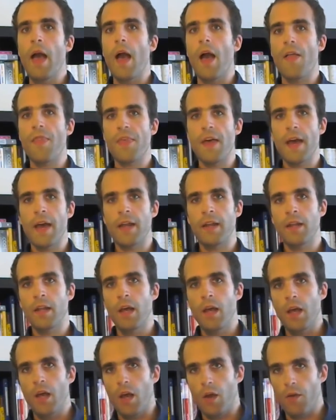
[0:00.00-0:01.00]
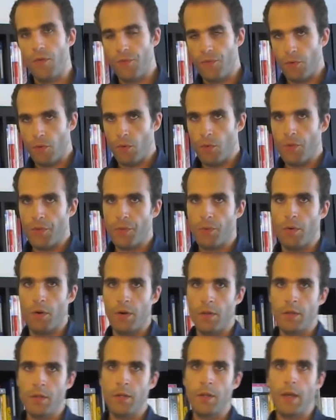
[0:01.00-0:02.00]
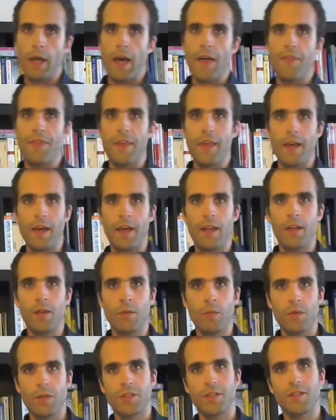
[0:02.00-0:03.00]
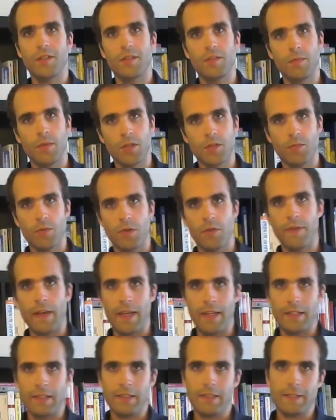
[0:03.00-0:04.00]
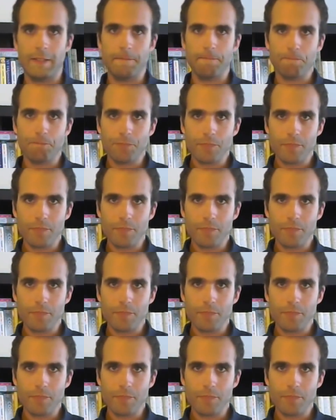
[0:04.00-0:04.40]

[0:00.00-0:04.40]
And then a fourth one at the end, which is much more advanced.